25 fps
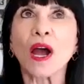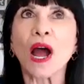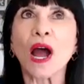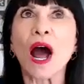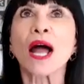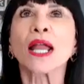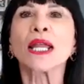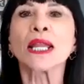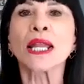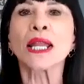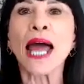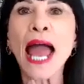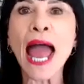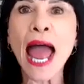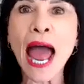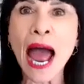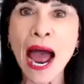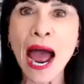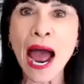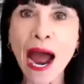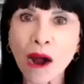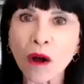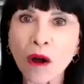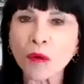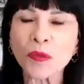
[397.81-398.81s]

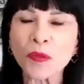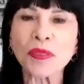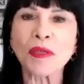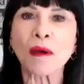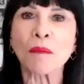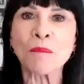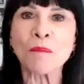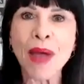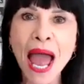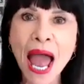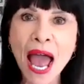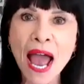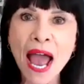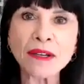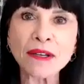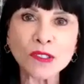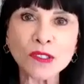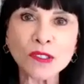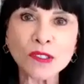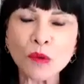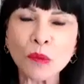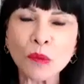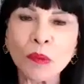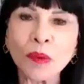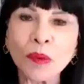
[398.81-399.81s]
allow the
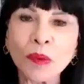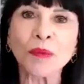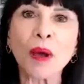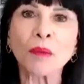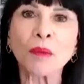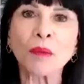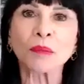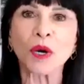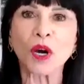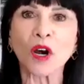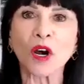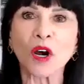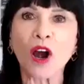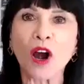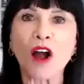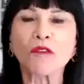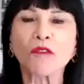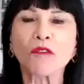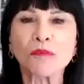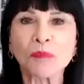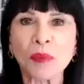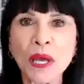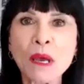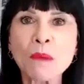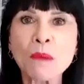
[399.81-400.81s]
maximum number
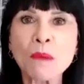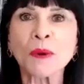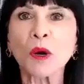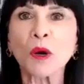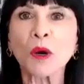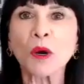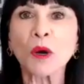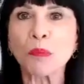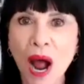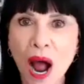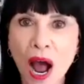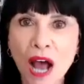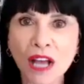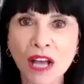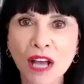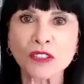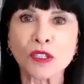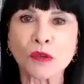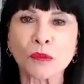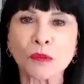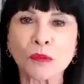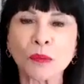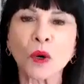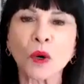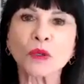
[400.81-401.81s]
of people
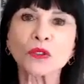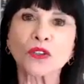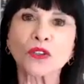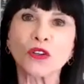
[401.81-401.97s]
possible